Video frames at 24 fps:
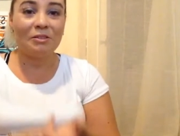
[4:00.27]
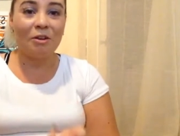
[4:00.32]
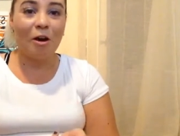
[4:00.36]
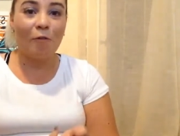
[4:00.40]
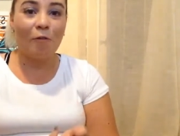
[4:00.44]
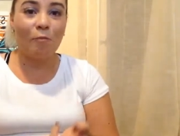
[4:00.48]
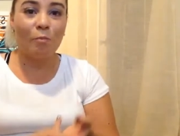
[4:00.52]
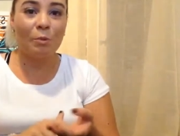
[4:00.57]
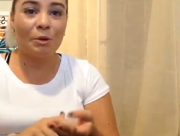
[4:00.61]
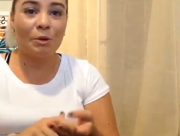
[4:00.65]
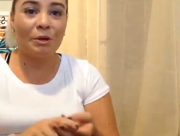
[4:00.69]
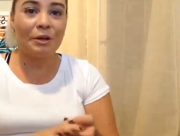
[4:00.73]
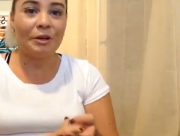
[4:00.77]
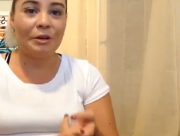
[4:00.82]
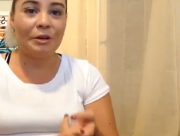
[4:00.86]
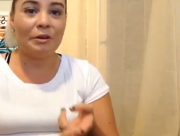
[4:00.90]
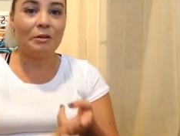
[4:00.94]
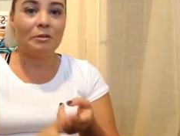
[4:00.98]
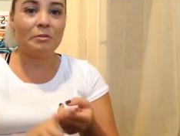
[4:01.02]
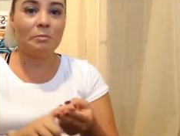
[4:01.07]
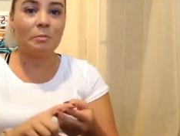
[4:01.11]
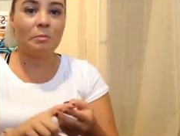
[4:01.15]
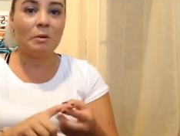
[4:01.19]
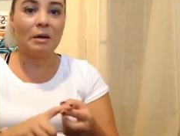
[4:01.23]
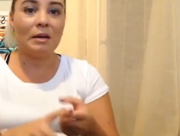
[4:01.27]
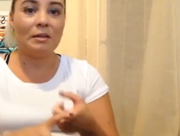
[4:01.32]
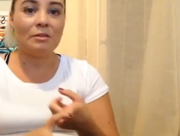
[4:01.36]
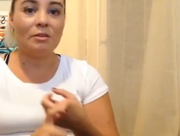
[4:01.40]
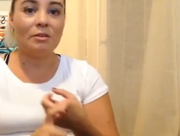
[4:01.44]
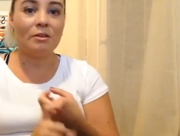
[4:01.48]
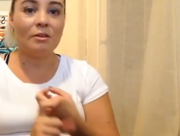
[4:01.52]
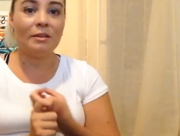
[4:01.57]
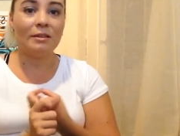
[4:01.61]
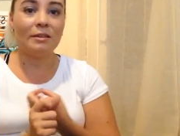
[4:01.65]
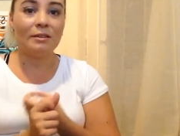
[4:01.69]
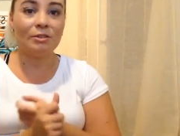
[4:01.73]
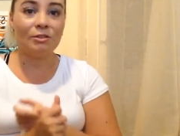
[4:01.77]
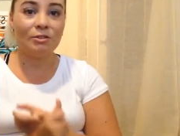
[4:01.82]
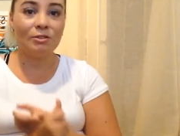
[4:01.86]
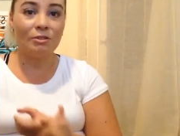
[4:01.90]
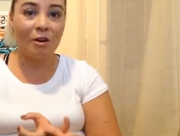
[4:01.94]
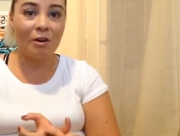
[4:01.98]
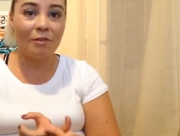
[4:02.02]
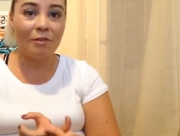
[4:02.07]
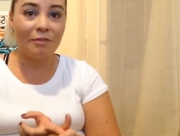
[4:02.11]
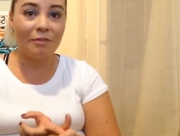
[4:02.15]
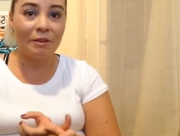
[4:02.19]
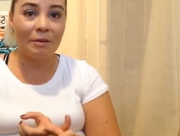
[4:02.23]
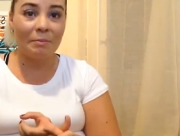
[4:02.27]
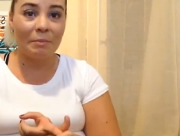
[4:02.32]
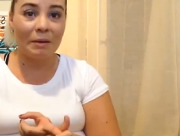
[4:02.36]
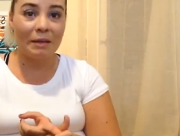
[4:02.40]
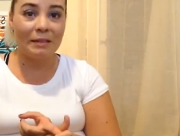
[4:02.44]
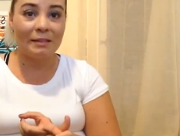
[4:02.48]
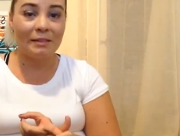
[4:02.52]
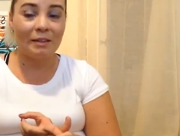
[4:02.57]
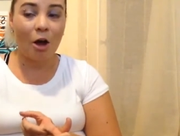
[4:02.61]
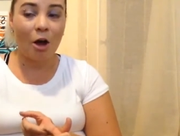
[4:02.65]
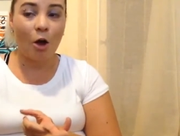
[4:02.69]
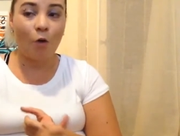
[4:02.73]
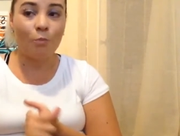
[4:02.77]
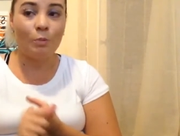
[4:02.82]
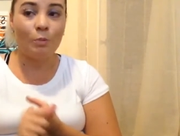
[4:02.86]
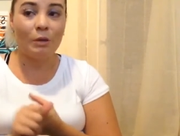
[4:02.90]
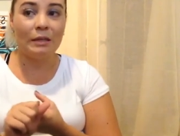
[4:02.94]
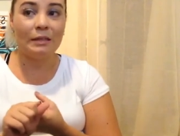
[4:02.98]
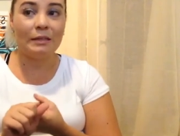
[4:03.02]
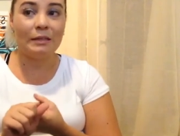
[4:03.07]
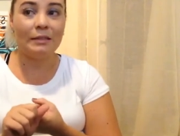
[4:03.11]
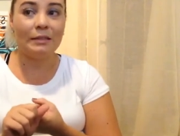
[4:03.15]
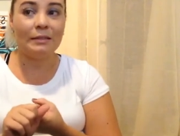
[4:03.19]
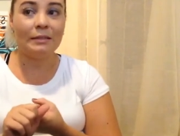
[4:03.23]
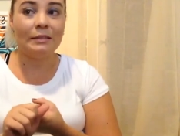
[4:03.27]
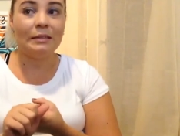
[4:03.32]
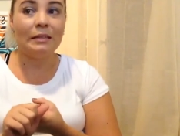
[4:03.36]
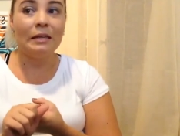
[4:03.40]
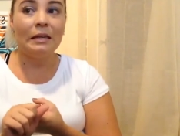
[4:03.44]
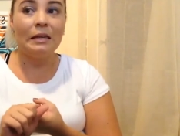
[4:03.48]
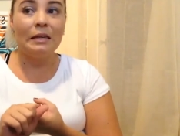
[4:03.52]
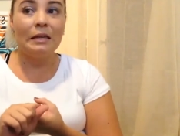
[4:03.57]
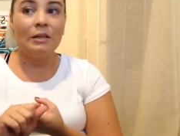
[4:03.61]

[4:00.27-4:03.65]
sophomore year is when I started starving myself because